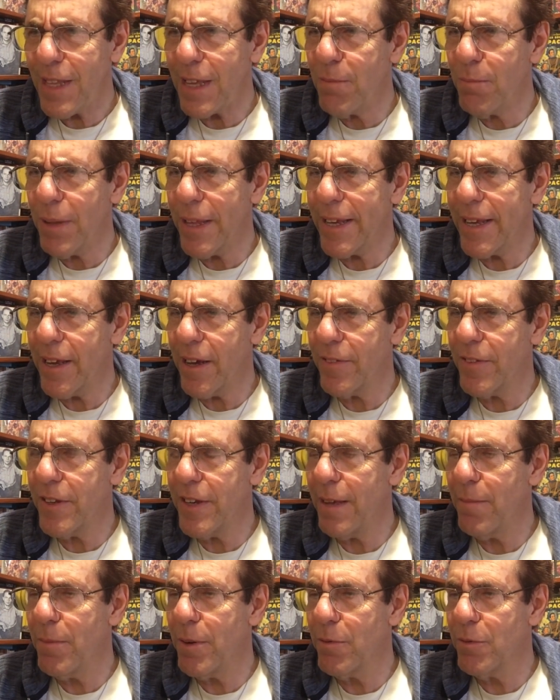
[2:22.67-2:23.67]
I'm blanking on the
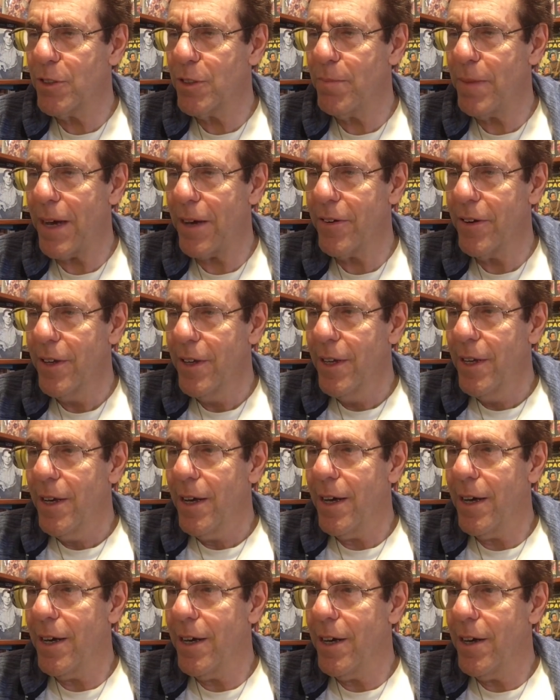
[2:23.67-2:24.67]
name, but it was about
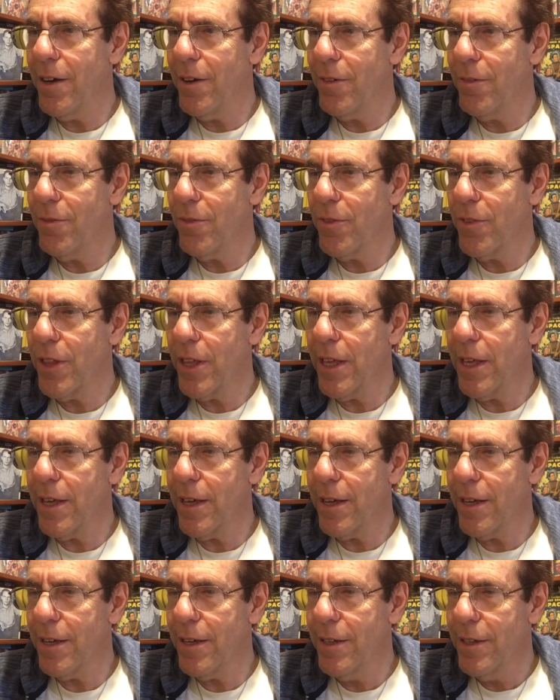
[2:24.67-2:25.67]
uh,
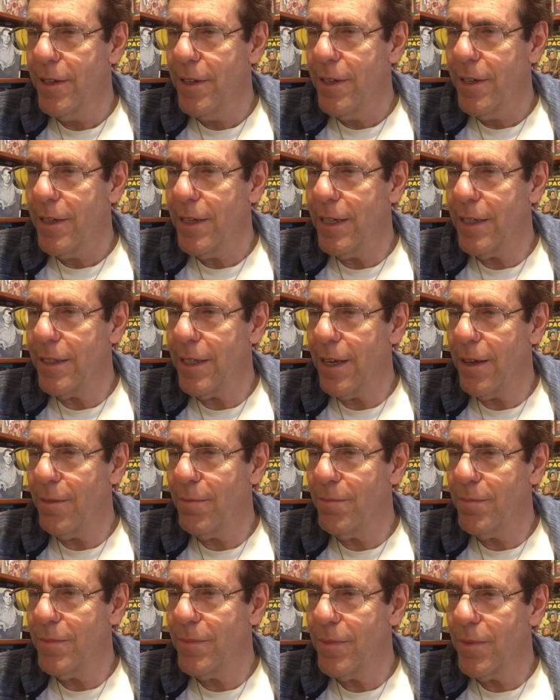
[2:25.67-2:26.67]
the... Uh, It,
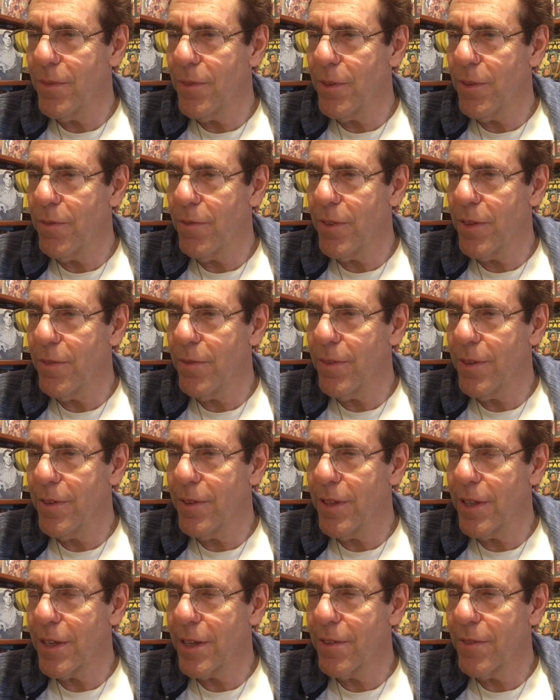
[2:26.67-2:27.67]
um, the, the,
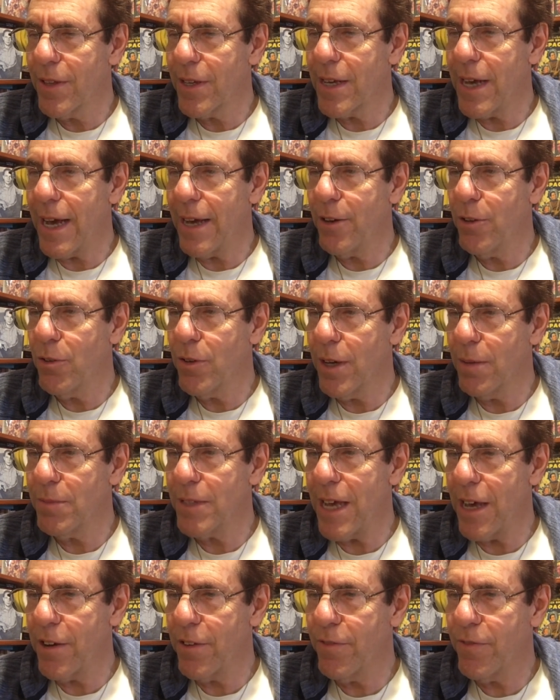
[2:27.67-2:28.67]
the, the guy who
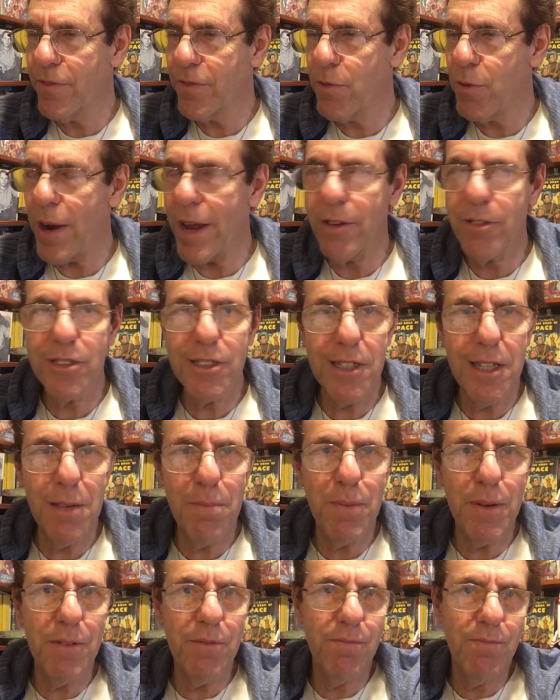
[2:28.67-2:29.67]
comes out of cryo
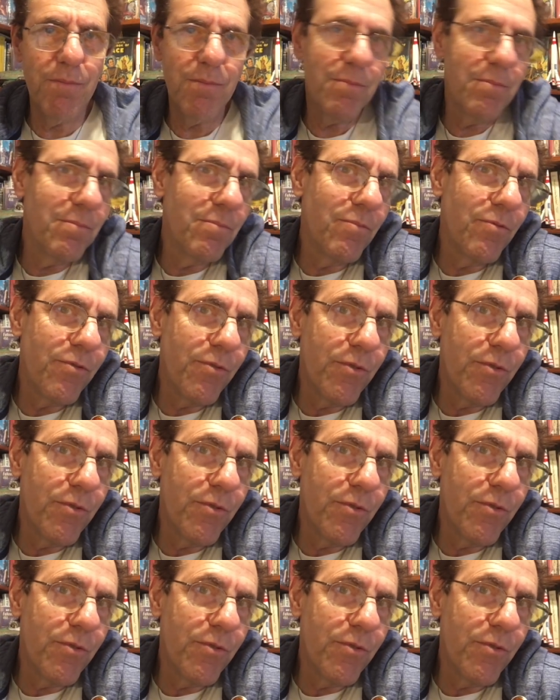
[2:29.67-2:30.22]
sleep and,